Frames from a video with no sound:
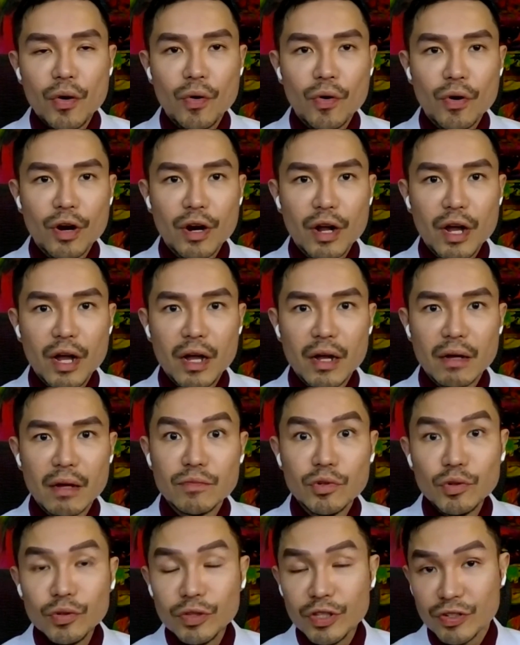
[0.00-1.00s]
or a
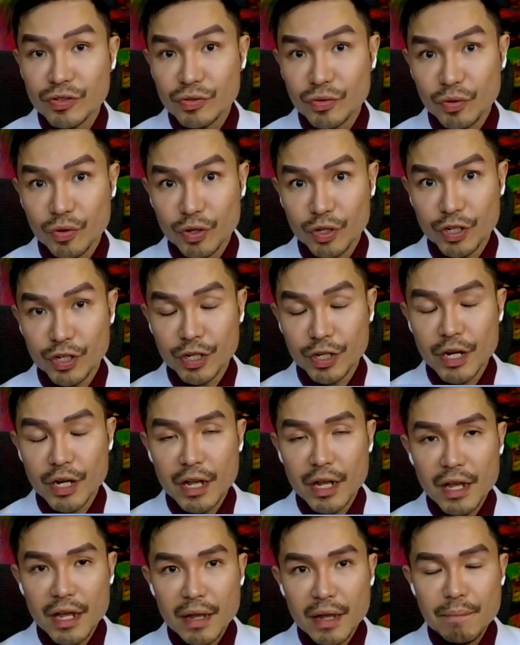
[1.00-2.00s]
mood disorder.
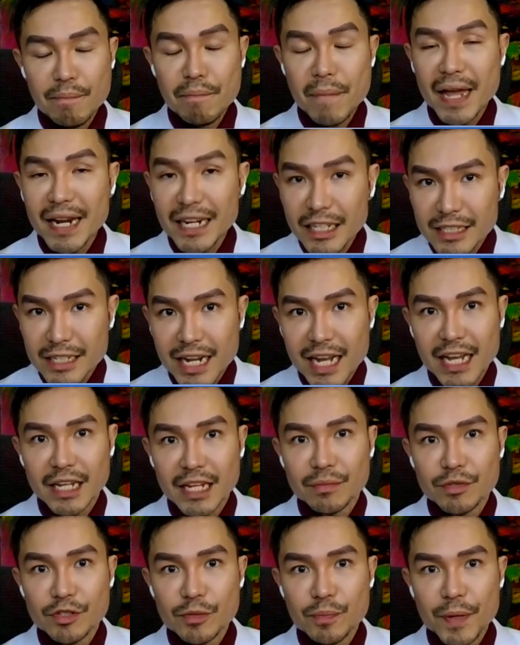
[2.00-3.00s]
Many
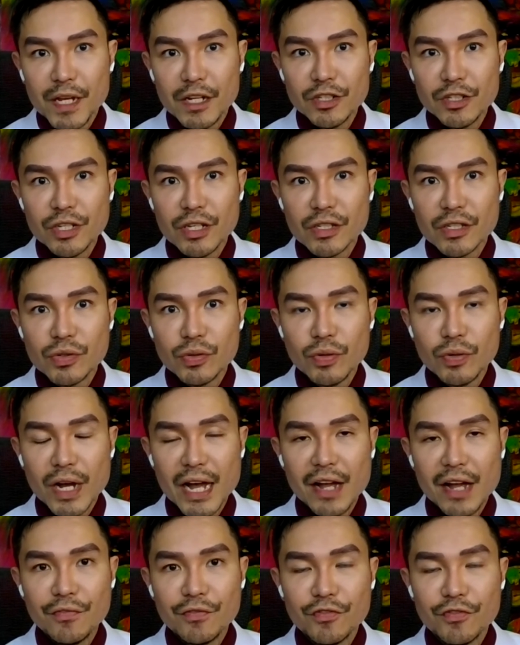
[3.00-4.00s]
times, patients who
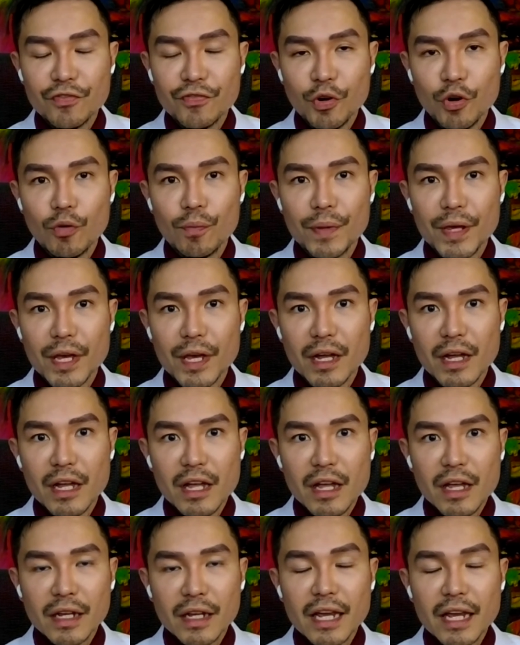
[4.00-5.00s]
have phobia
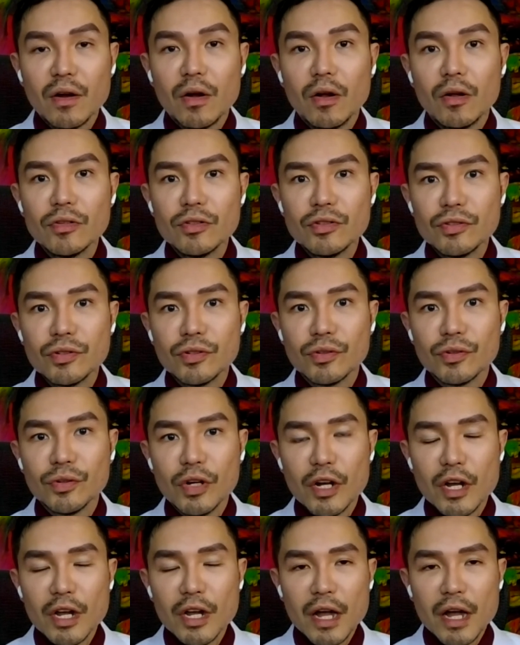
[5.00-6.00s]
can
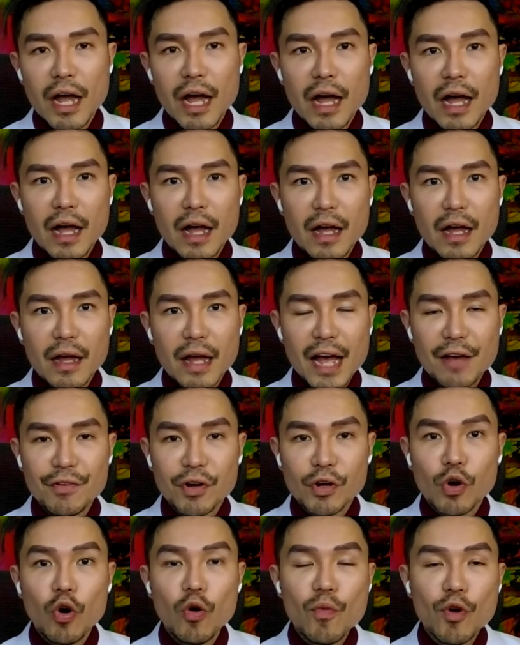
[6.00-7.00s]
also have a
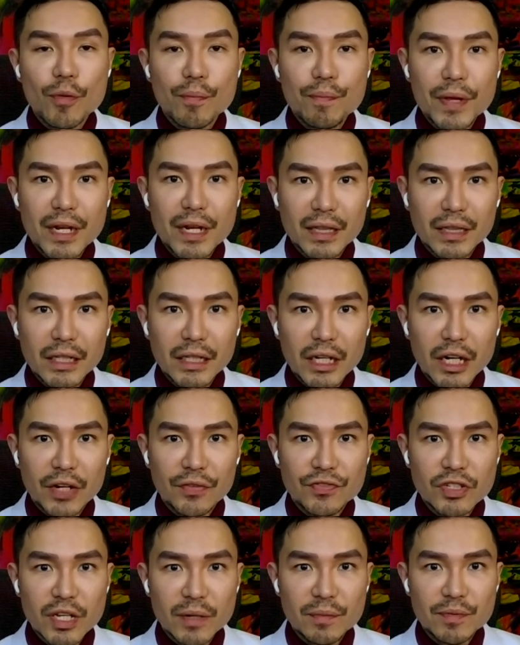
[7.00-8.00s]
comorbidity
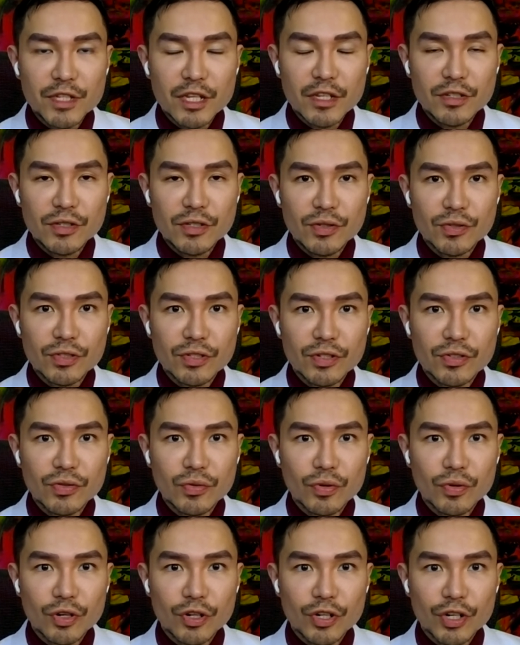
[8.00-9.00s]
of substance use
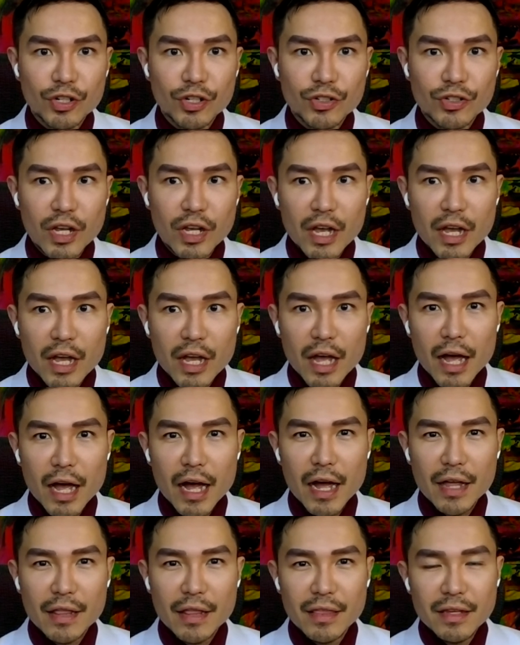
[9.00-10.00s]
disorders.
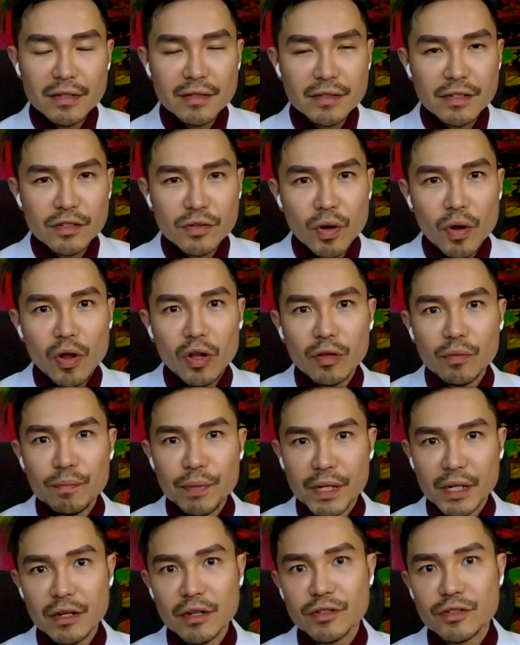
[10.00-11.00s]
This is all
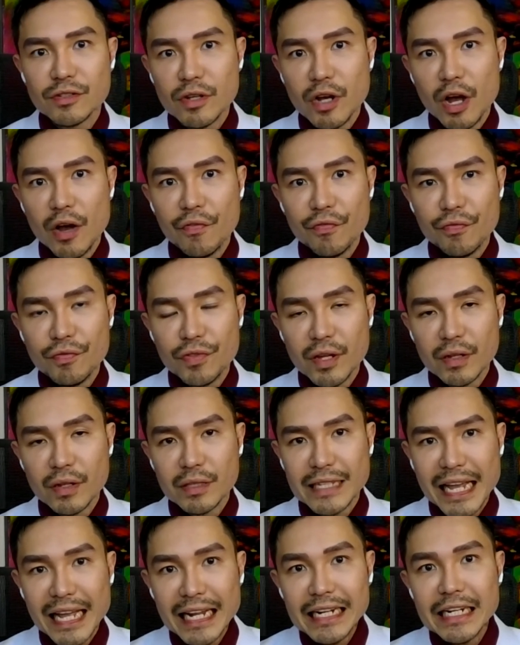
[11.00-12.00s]
because of the
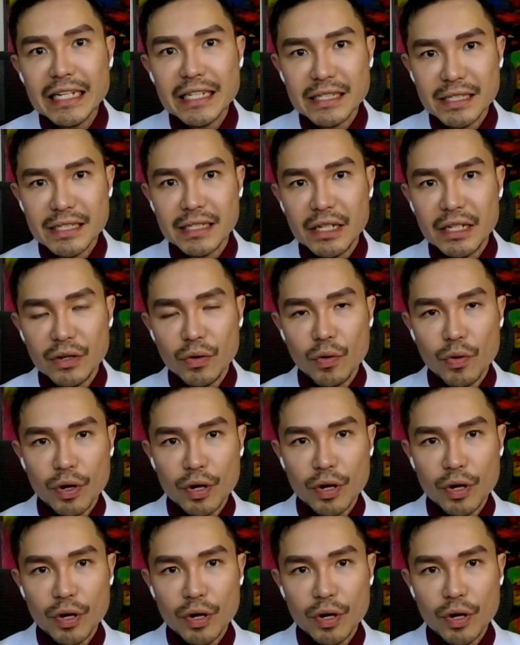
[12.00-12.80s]
tendency